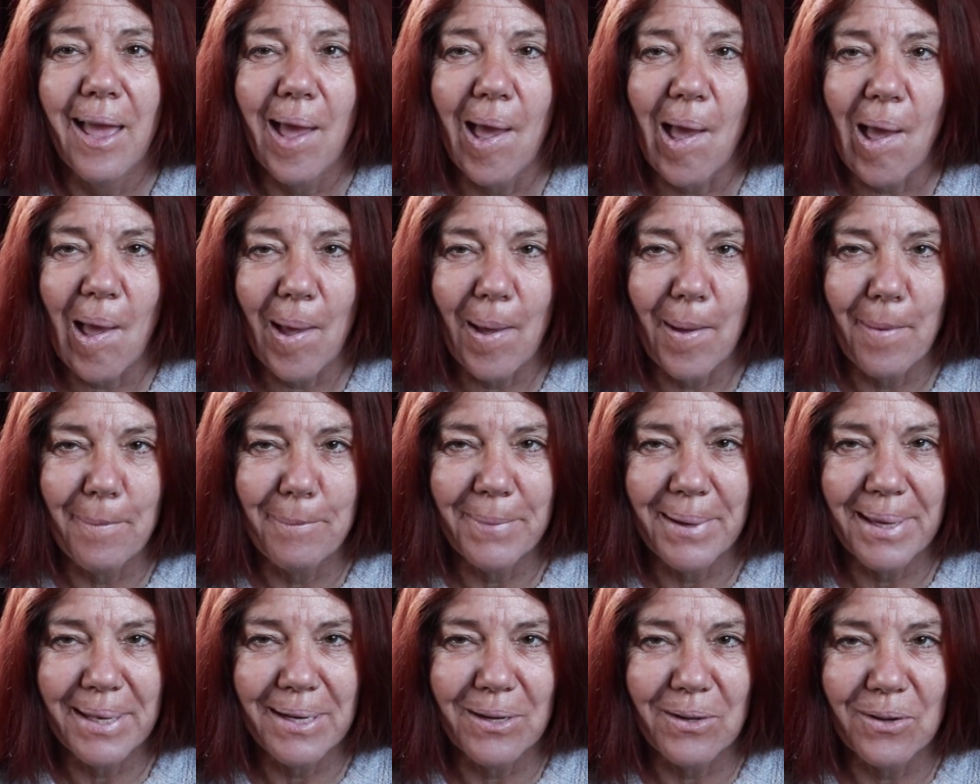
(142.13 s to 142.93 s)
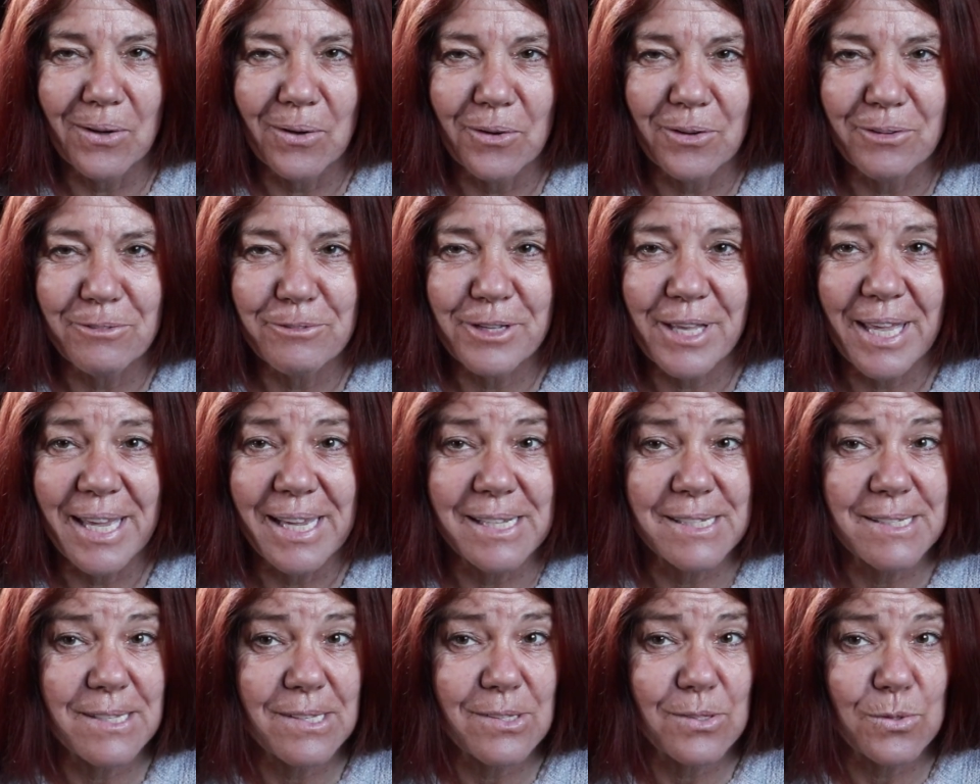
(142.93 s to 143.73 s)
In a lot of
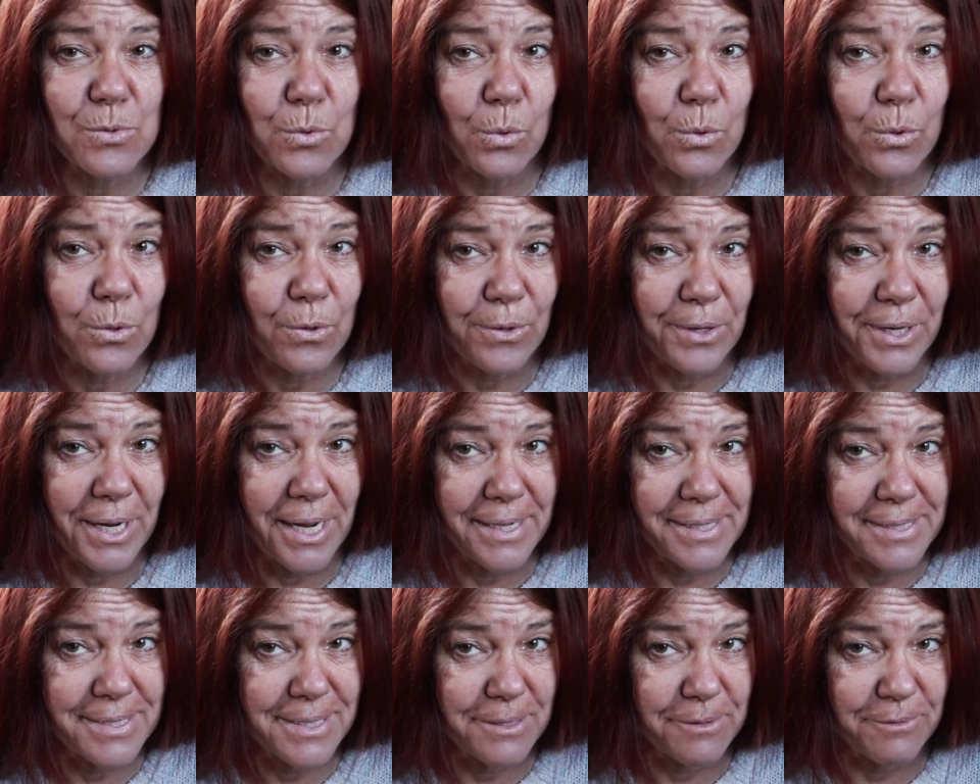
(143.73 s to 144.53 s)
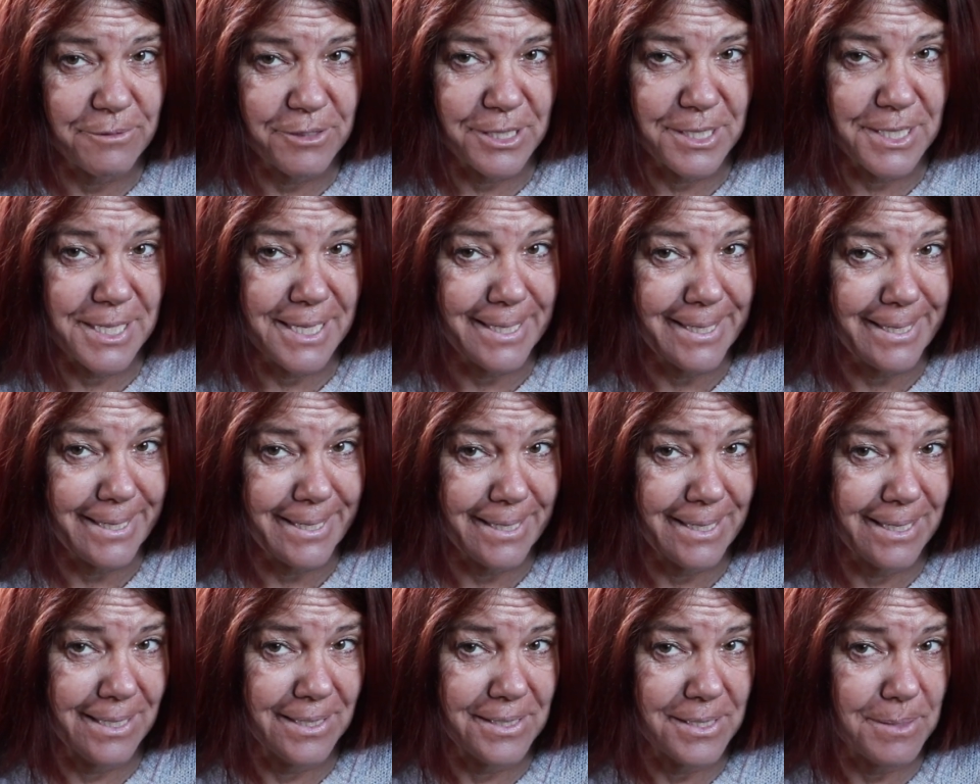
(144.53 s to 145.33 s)
cases, or
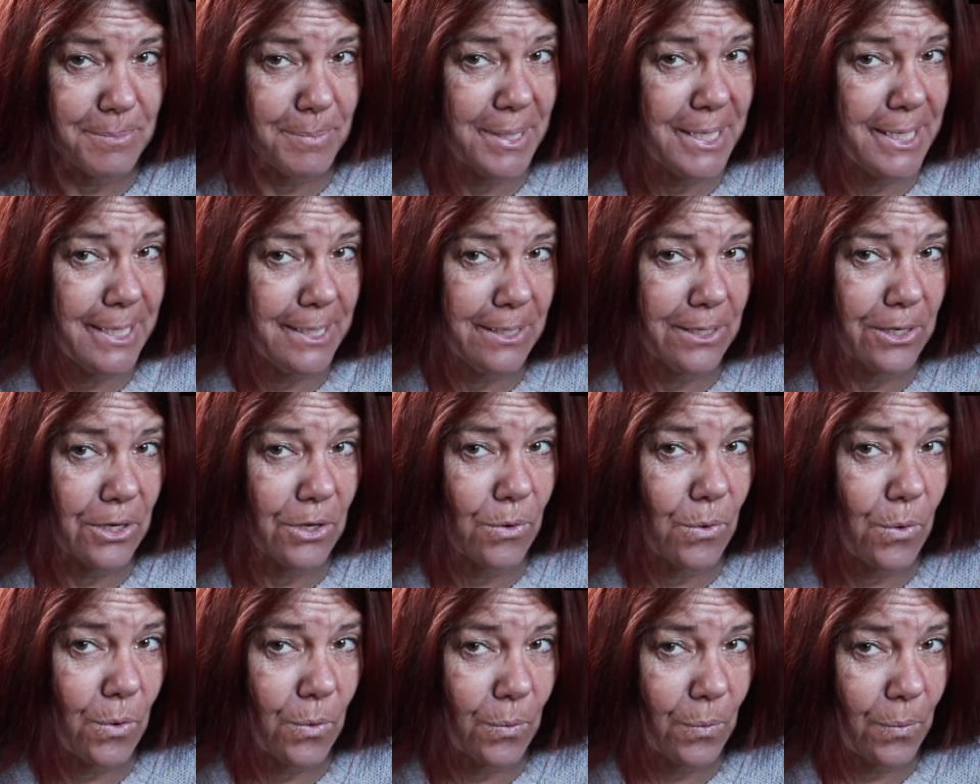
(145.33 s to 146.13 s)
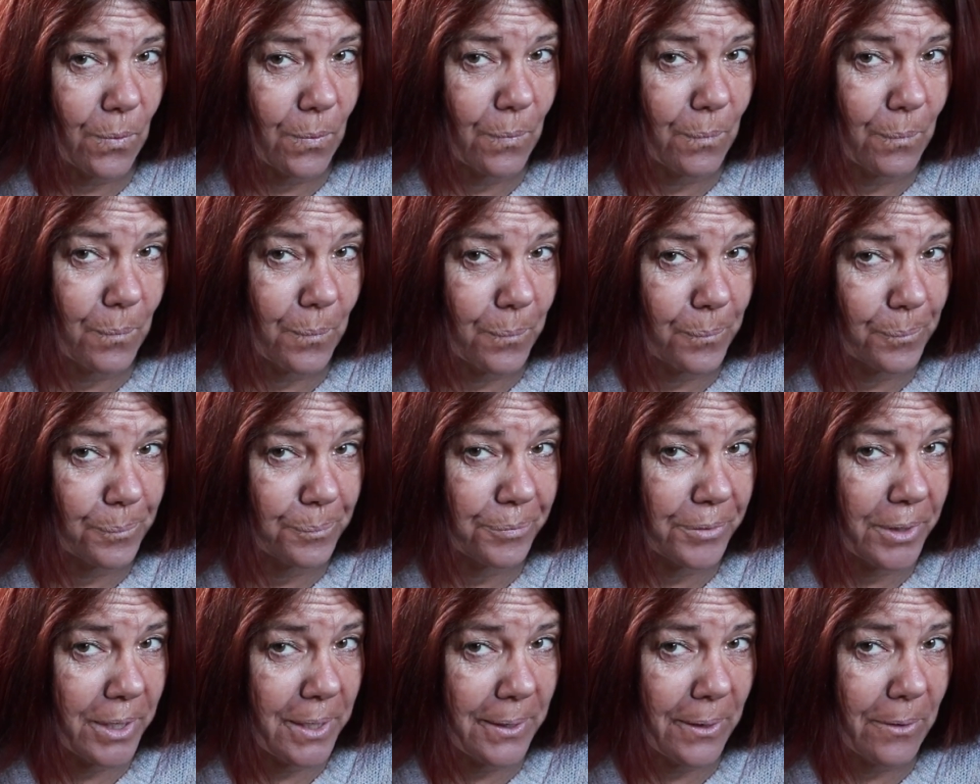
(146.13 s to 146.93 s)
creativity, depending on
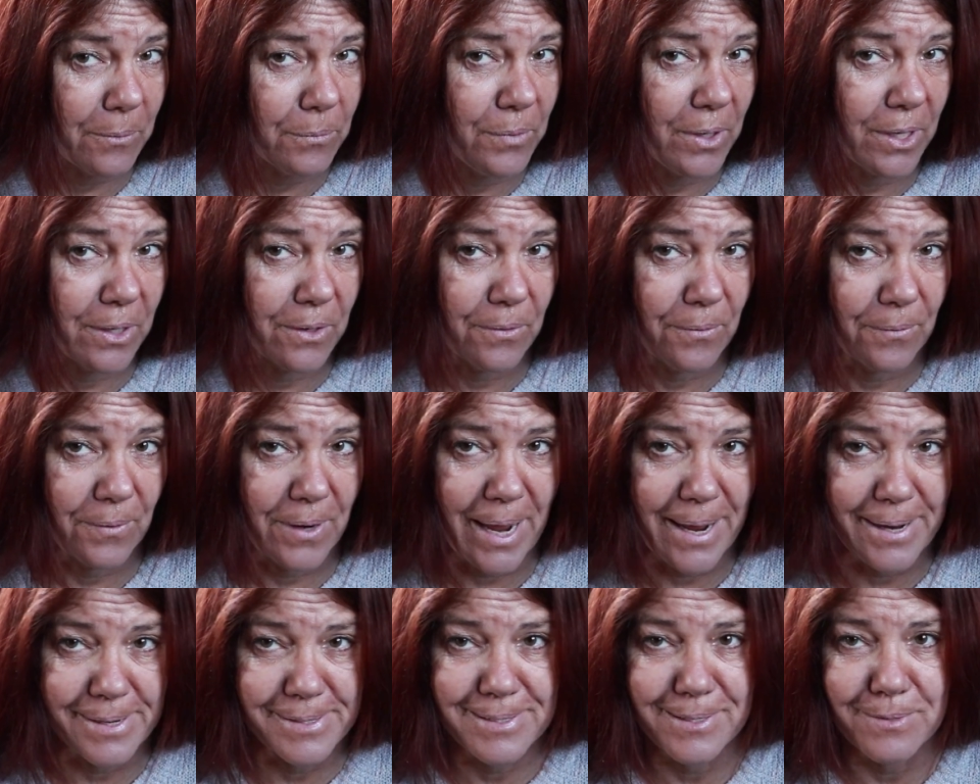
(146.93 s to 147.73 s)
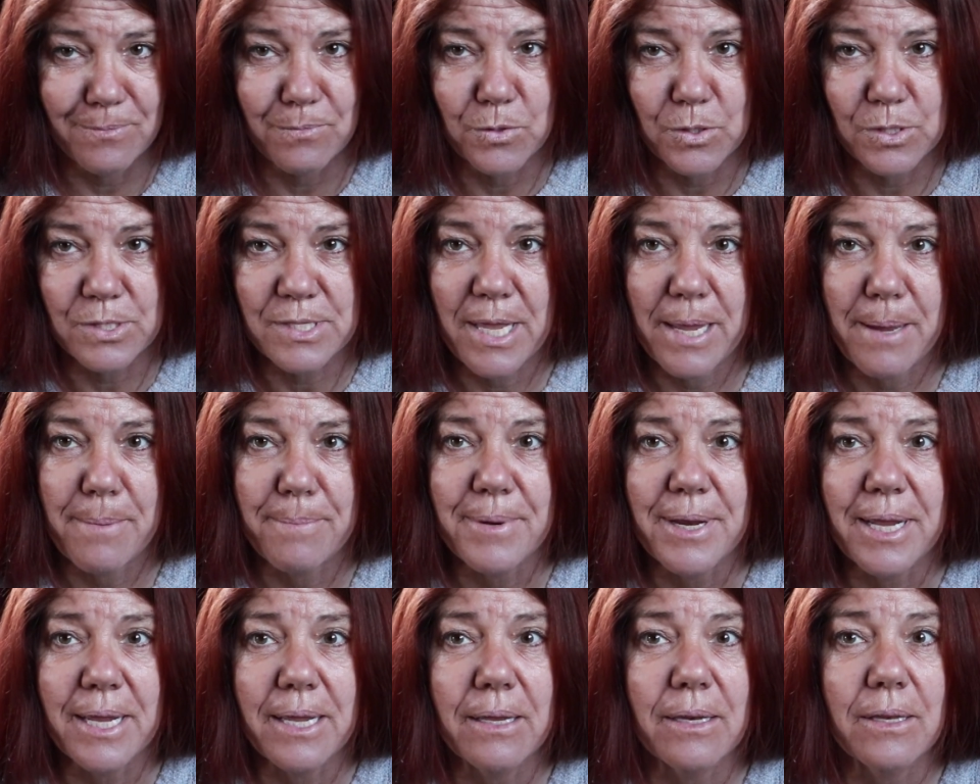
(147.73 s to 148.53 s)
where you're at and what's
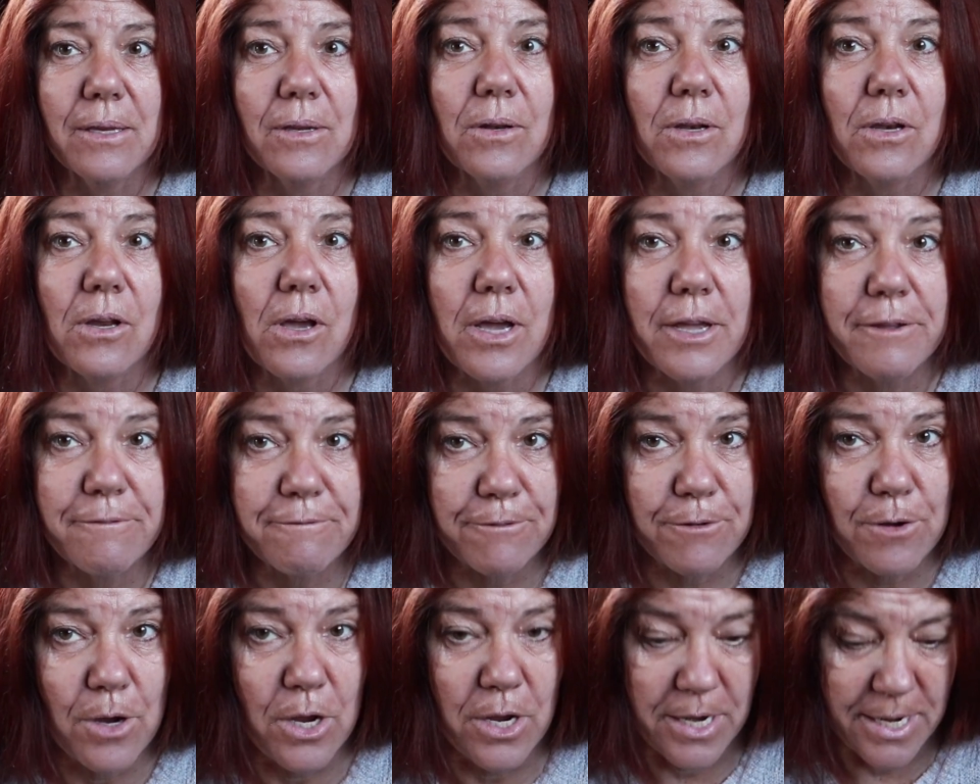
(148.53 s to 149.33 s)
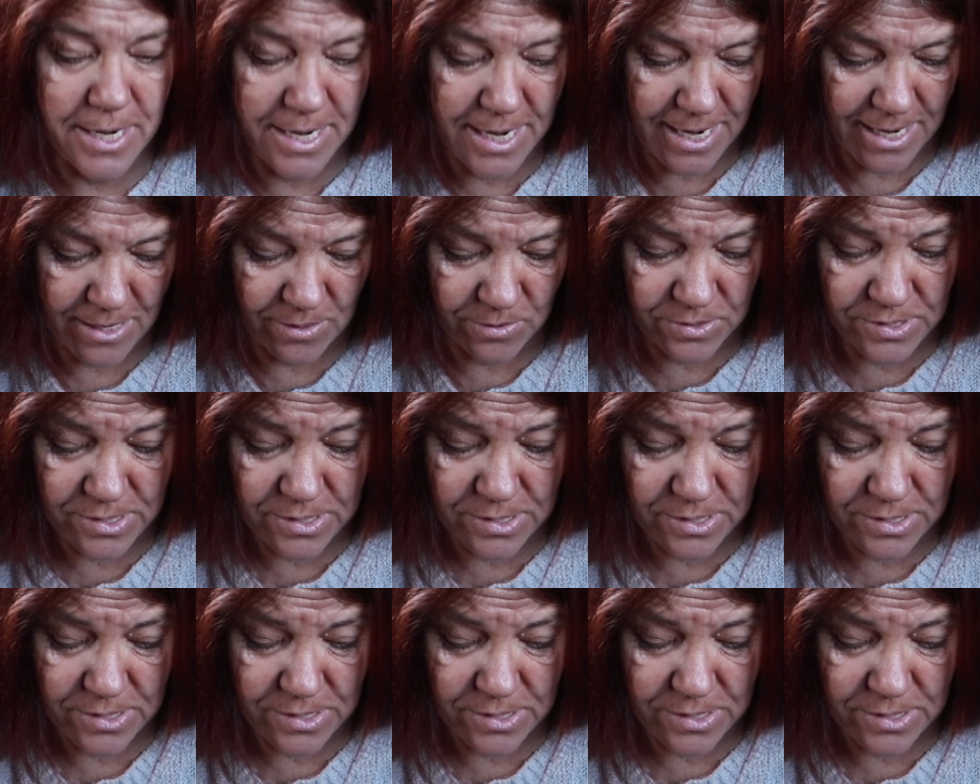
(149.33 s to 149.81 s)
happening in your life right now.